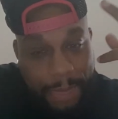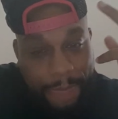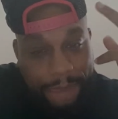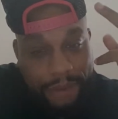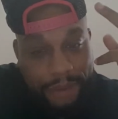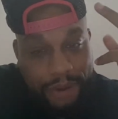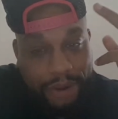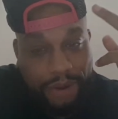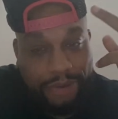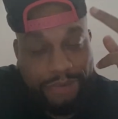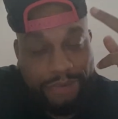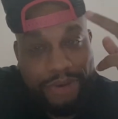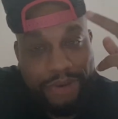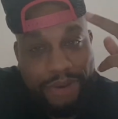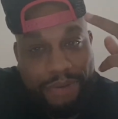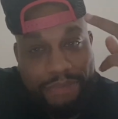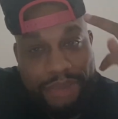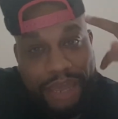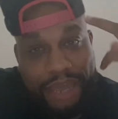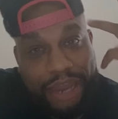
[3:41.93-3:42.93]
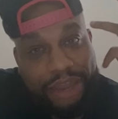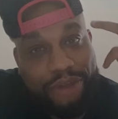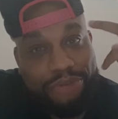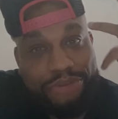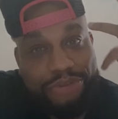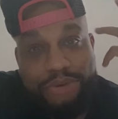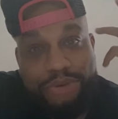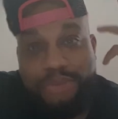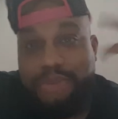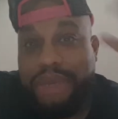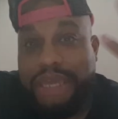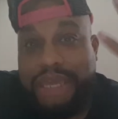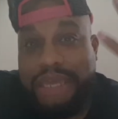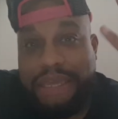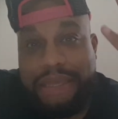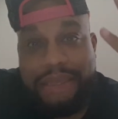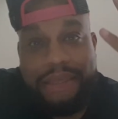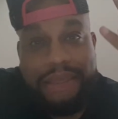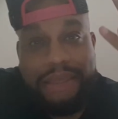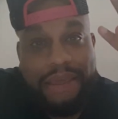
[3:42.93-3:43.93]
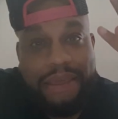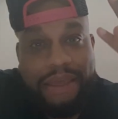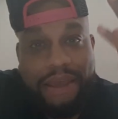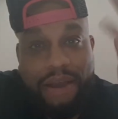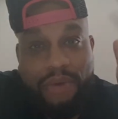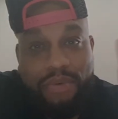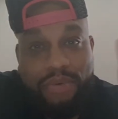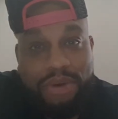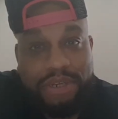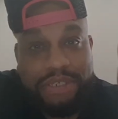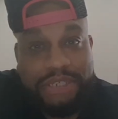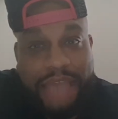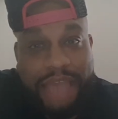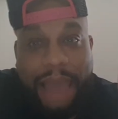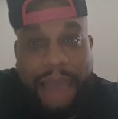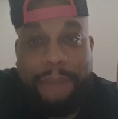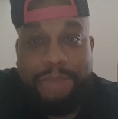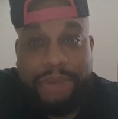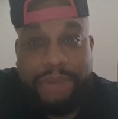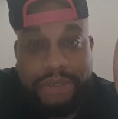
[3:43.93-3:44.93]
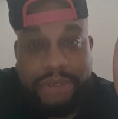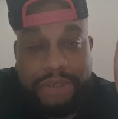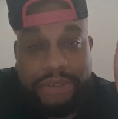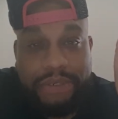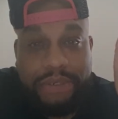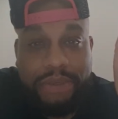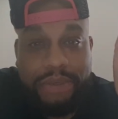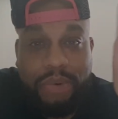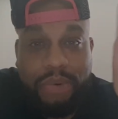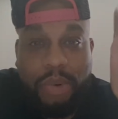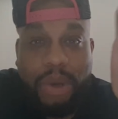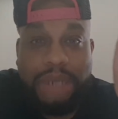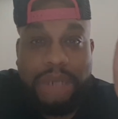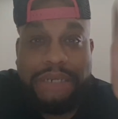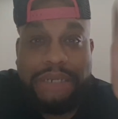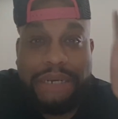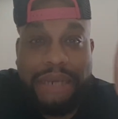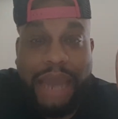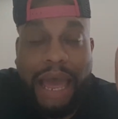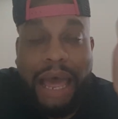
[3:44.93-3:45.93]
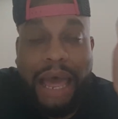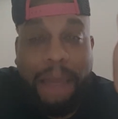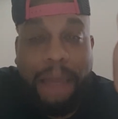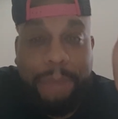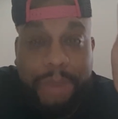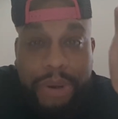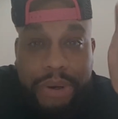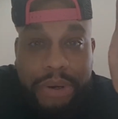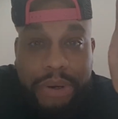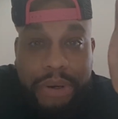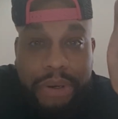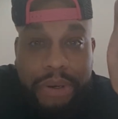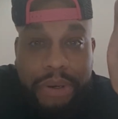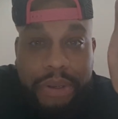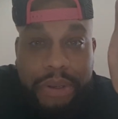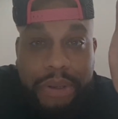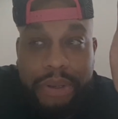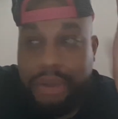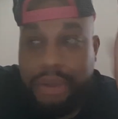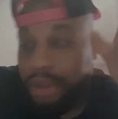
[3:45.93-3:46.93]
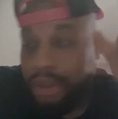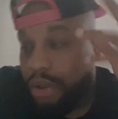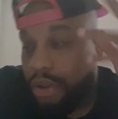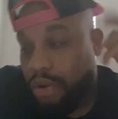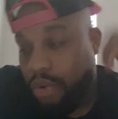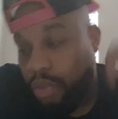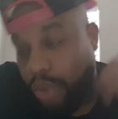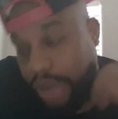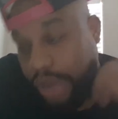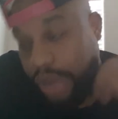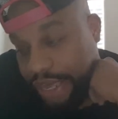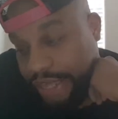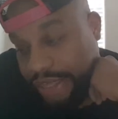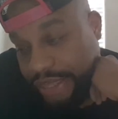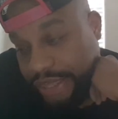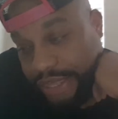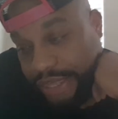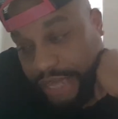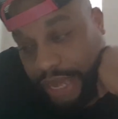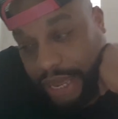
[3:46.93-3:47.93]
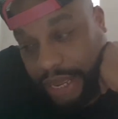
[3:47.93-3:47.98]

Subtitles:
We got to go through the week of what's happened. What done happened with